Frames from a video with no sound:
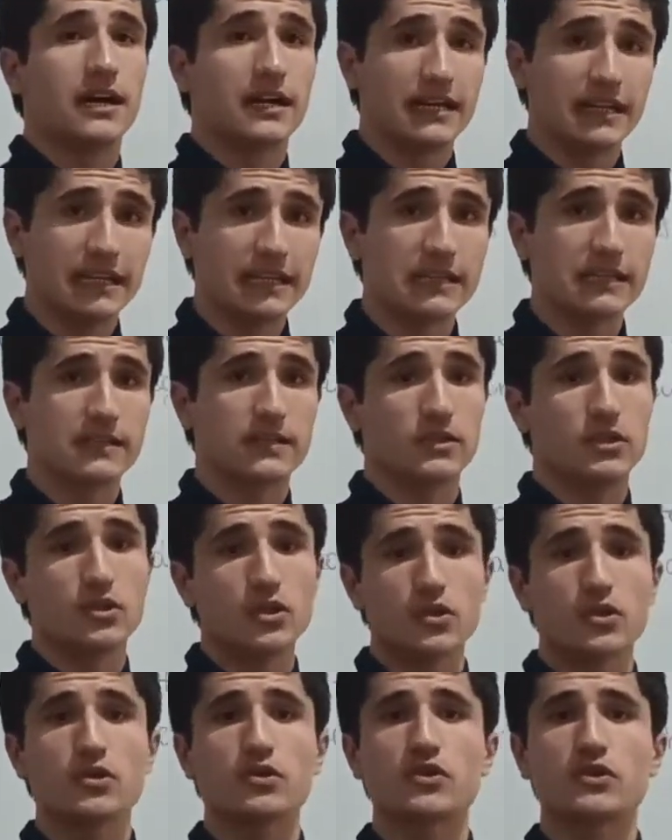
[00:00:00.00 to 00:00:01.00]
is
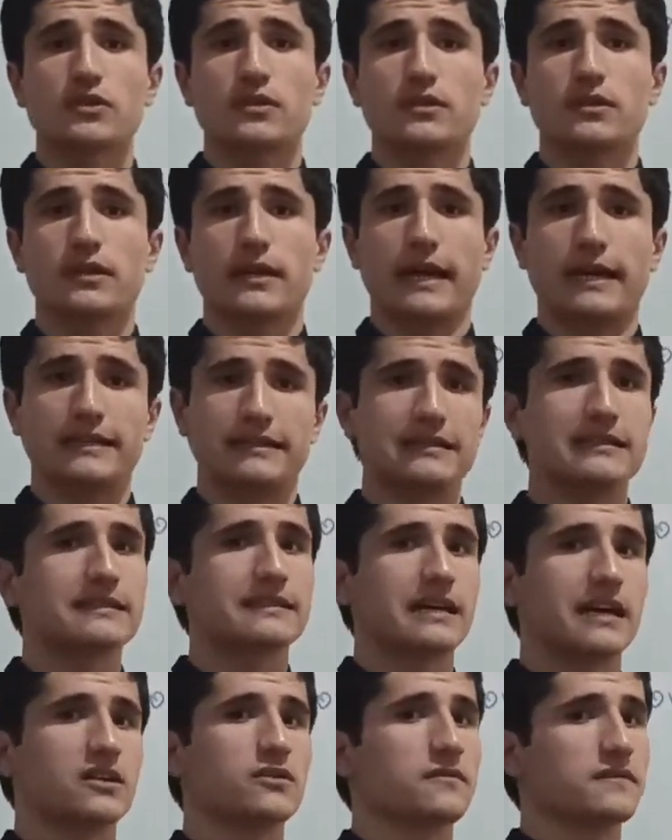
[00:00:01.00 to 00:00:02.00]
used and this
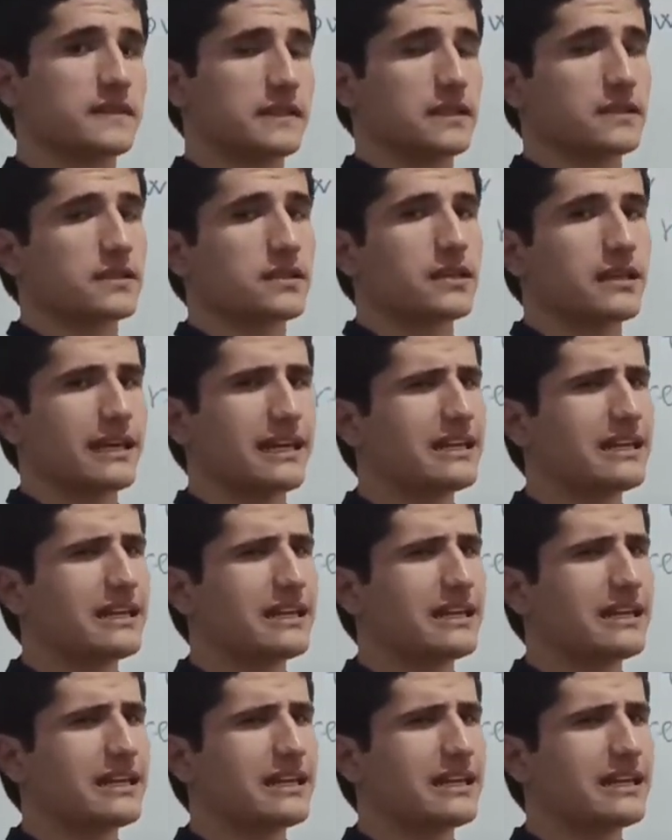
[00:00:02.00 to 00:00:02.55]
kind of things.